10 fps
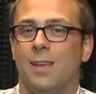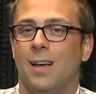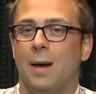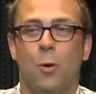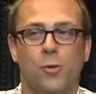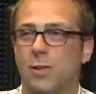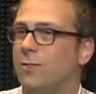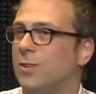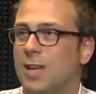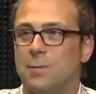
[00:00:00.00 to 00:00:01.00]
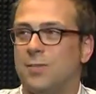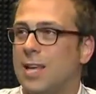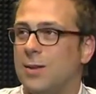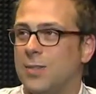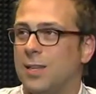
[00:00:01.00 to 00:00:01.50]
always looking for types of
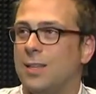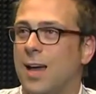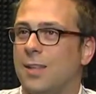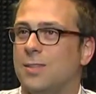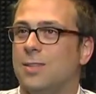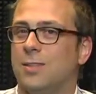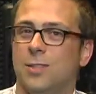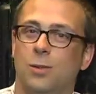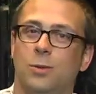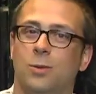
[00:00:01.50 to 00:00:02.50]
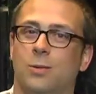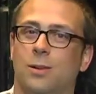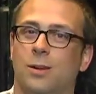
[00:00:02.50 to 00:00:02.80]
sounds like that to include